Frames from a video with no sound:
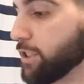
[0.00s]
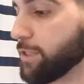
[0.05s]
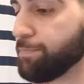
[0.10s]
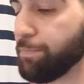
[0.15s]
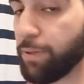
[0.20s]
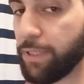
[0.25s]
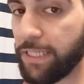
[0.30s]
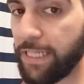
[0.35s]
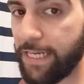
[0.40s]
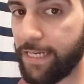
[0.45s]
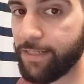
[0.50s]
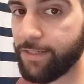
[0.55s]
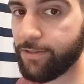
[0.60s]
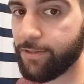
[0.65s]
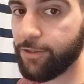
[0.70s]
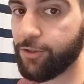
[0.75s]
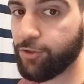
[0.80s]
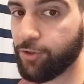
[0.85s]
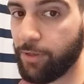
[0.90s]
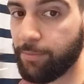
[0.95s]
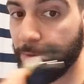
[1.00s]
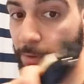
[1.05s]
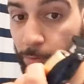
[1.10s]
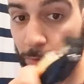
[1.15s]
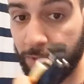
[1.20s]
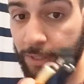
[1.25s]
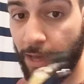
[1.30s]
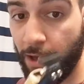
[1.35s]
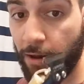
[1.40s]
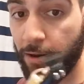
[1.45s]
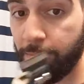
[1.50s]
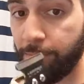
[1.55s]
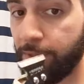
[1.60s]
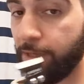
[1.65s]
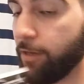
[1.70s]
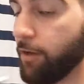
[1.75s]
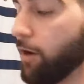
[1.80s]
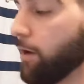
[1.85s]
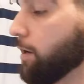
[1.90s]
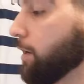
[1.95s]
place the trimmer without it
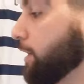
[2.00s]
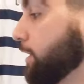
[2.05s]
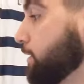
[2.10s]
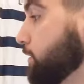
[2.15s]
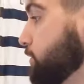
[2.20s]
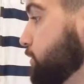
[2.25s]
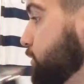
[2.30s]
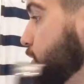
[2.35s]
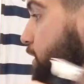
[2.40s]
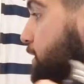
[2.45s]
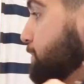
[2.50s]
being on. Just